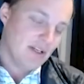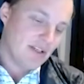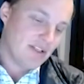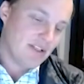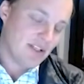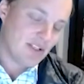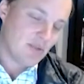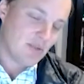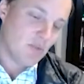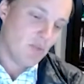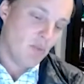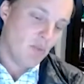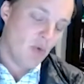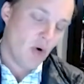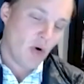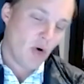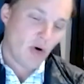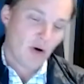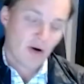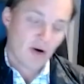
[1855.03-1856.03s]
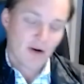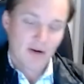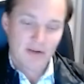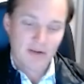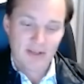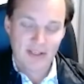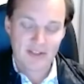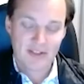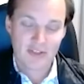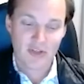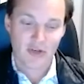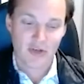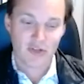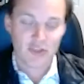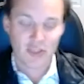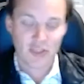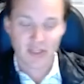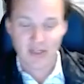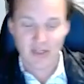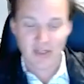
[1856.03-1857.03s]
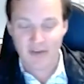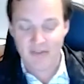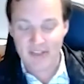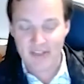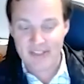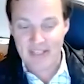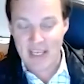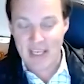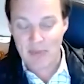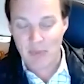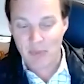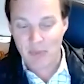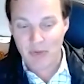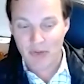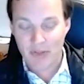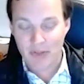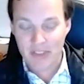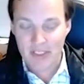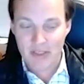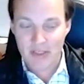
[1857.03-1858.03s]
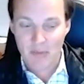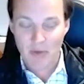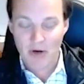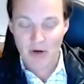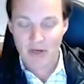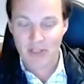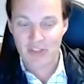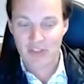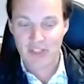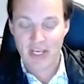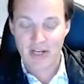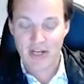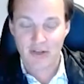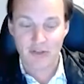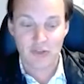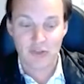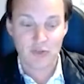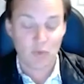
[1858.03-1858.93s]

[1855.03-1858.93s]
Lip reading: does more insertion of this capability to market channels,